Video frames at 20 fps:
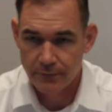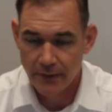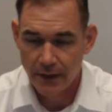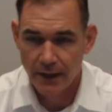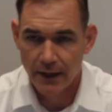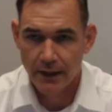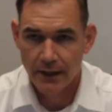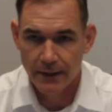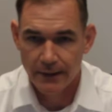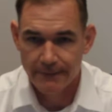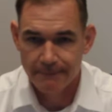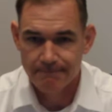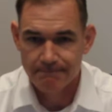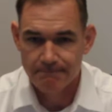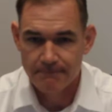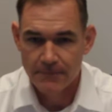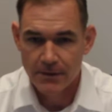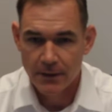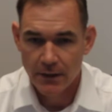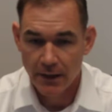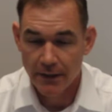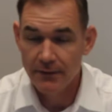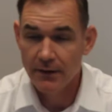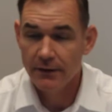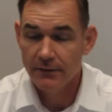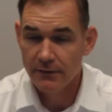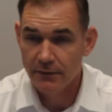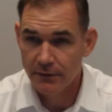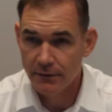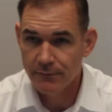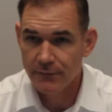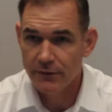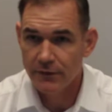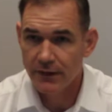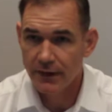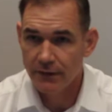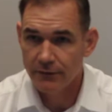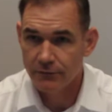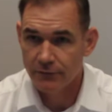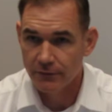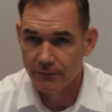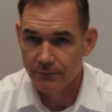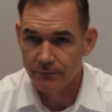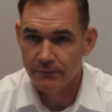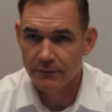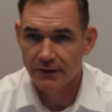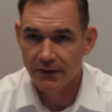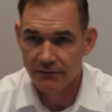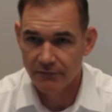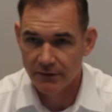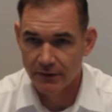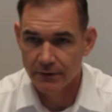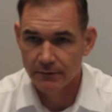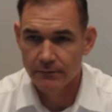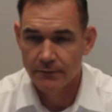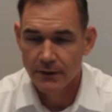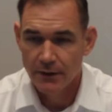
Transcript: And then I think communication, giving